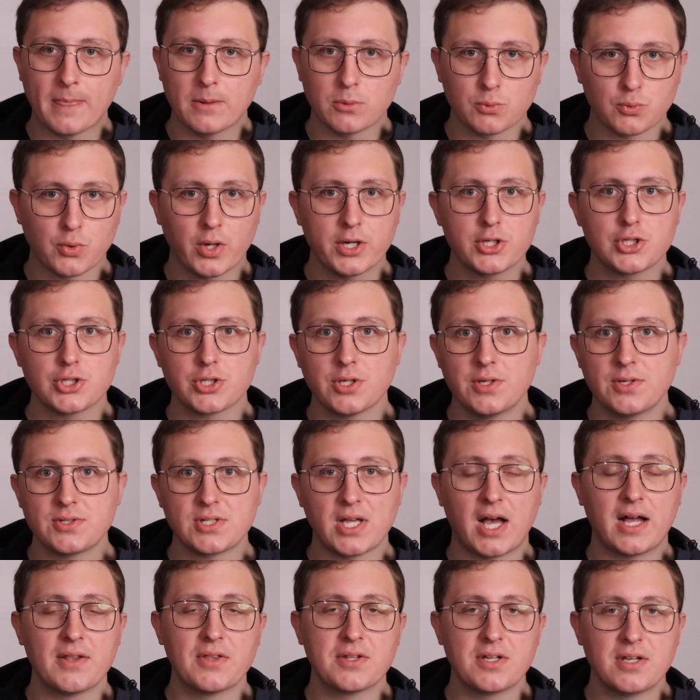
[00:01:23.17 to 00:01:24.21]
Russia's
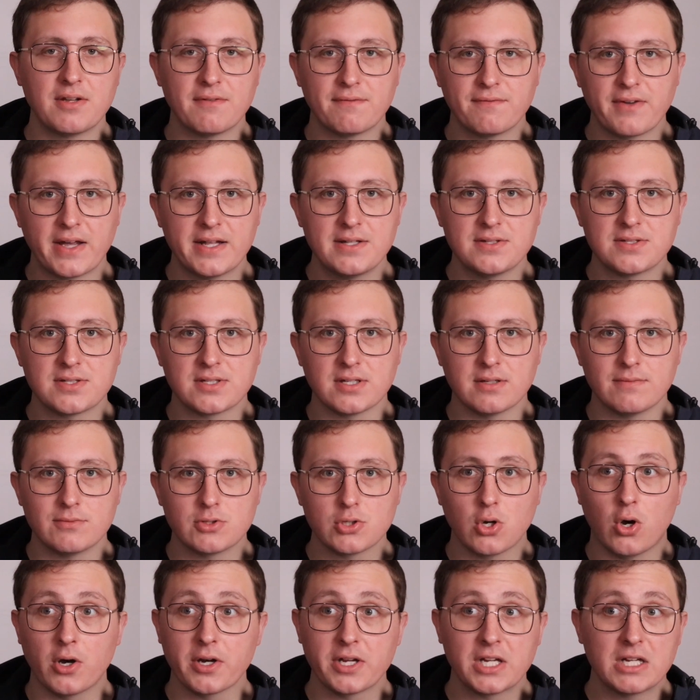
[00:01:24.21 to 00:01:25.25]
on the defensive,
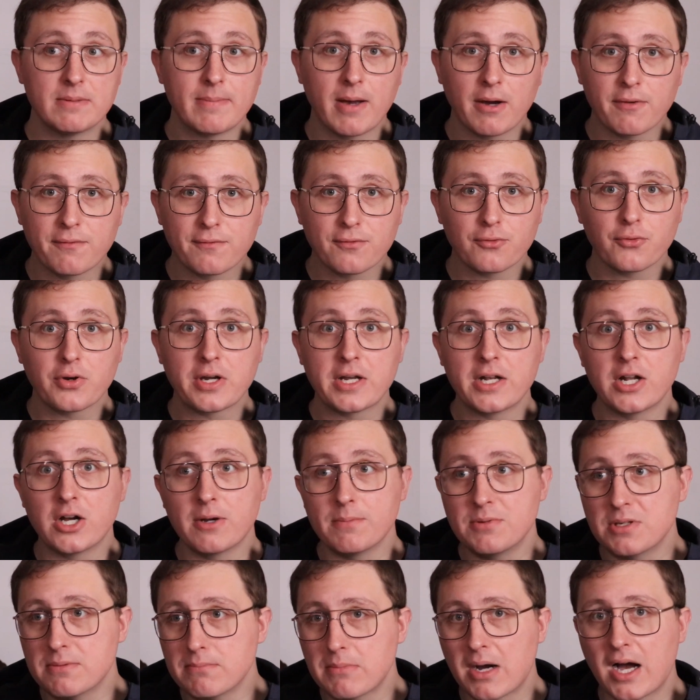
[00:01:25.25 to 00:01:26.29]
talking about
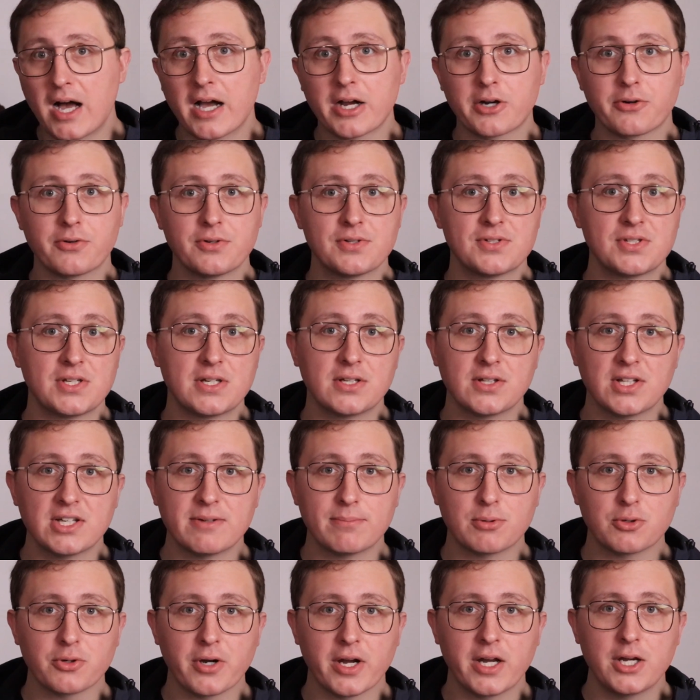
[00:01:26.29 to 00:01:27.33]
freedom, democracy,
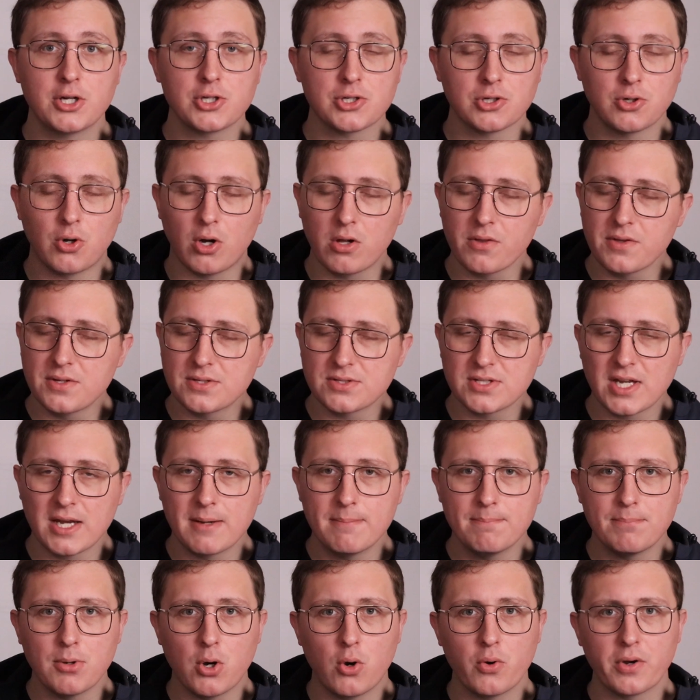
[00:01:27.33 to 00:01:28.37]
liberation, all the
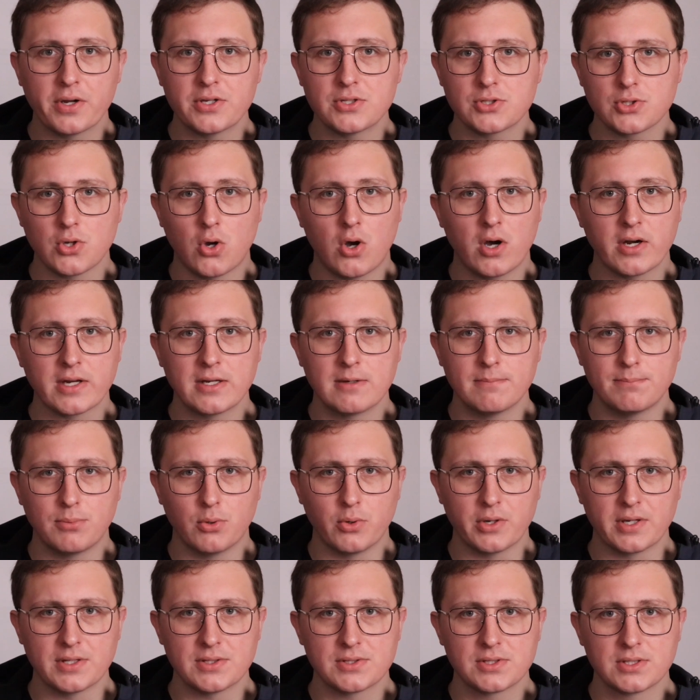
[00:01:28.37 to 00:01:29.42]
same bogus talking
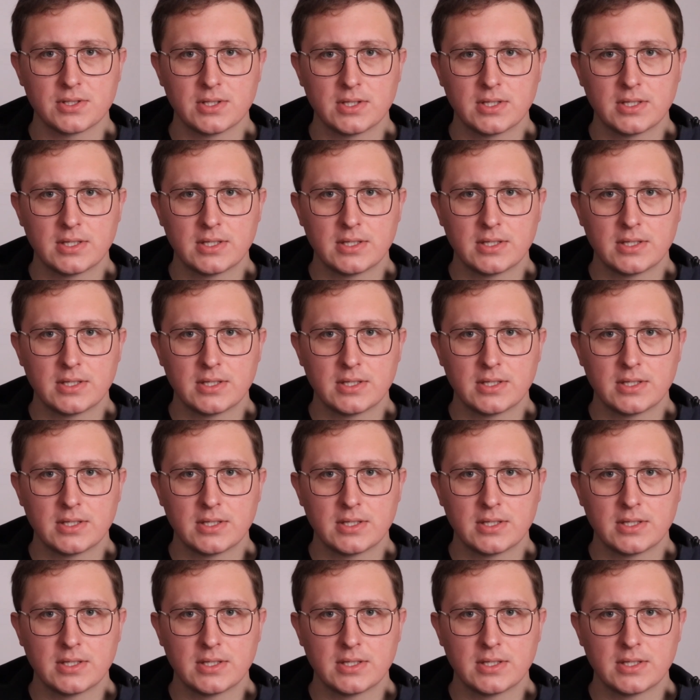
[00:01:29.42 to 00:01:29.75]
points